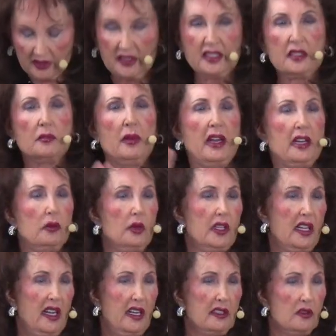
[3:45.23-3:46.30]
Doesn't matter what
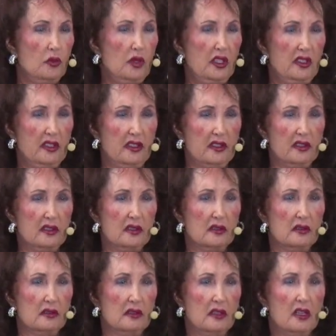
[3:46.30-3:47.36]
God's will is.
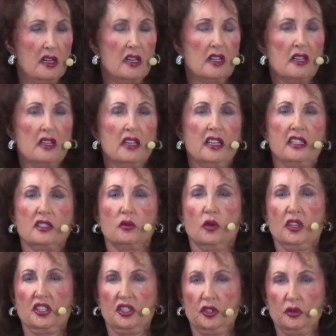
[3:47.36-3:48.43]
It's
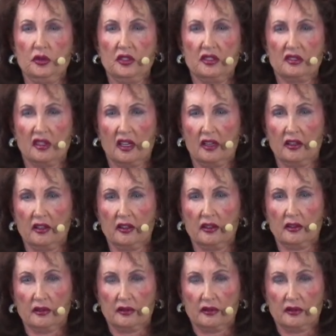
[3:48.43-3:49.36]
what you desire.